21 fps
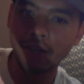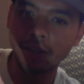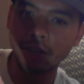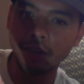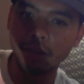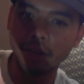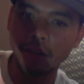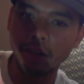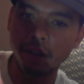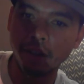and
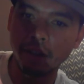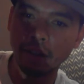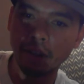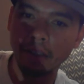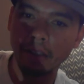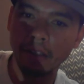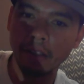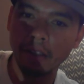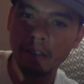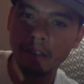
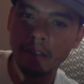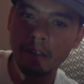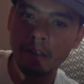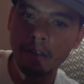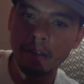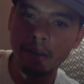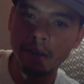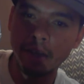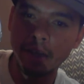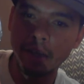everything,
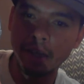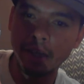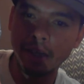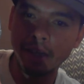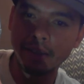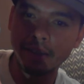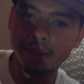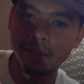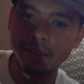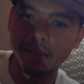and
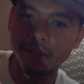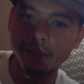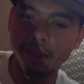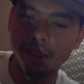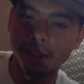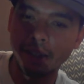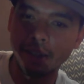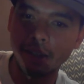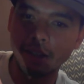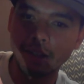as
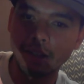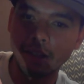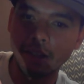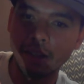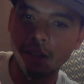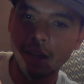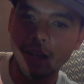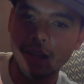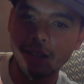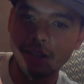
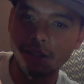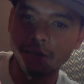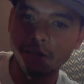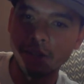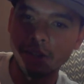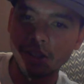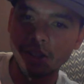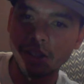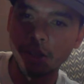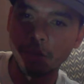if
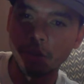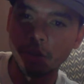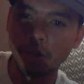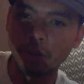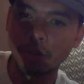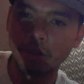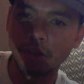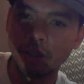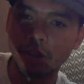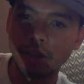it's tipped
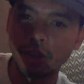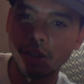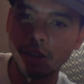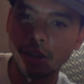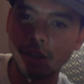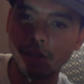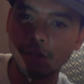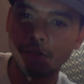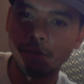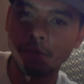over,
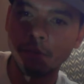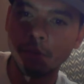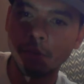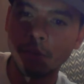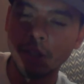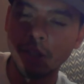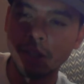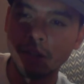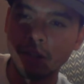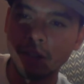
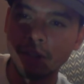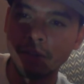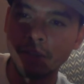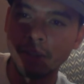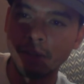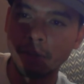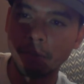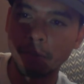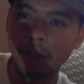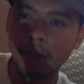kind of gives
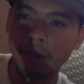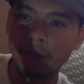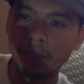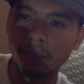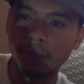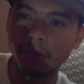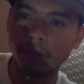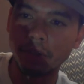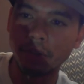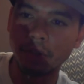the
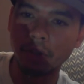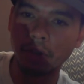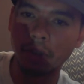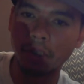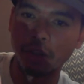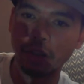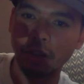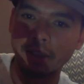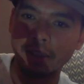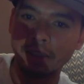appearance of a
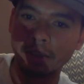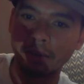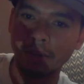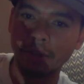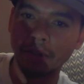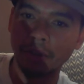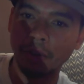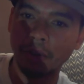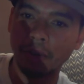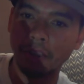struggle as the
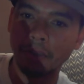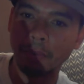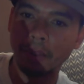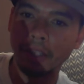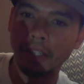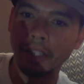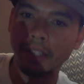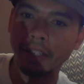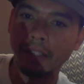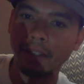Metroid is
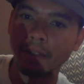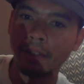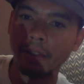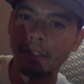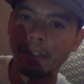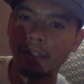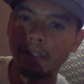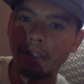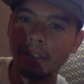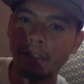breaking out.
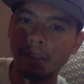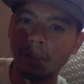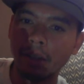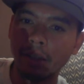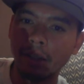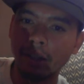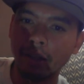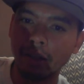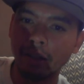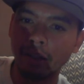
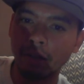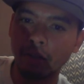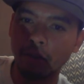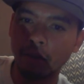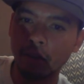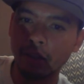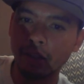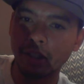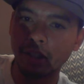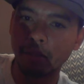And then of
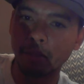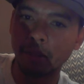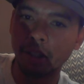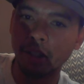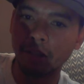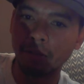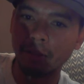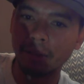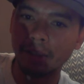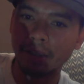course at the
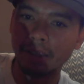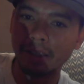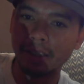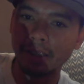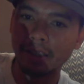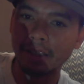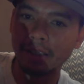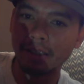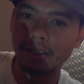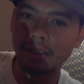bottom you can
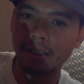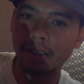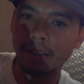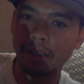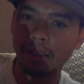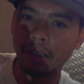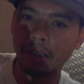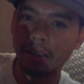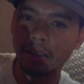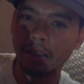see
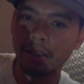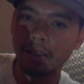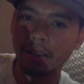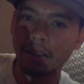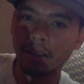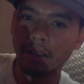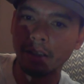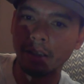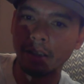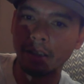its
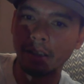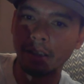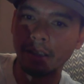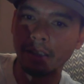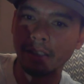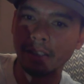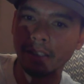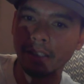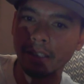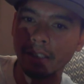
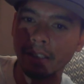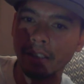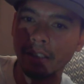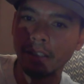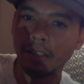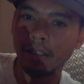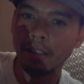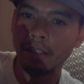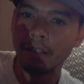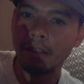claws and
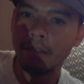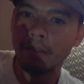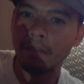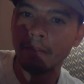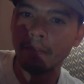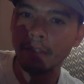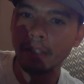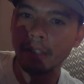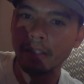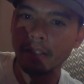
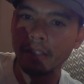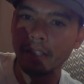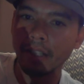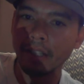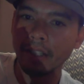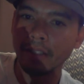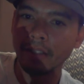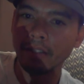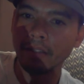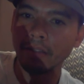its
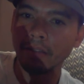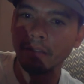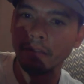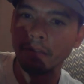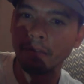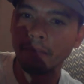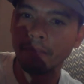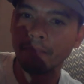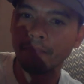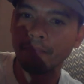kind
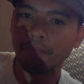of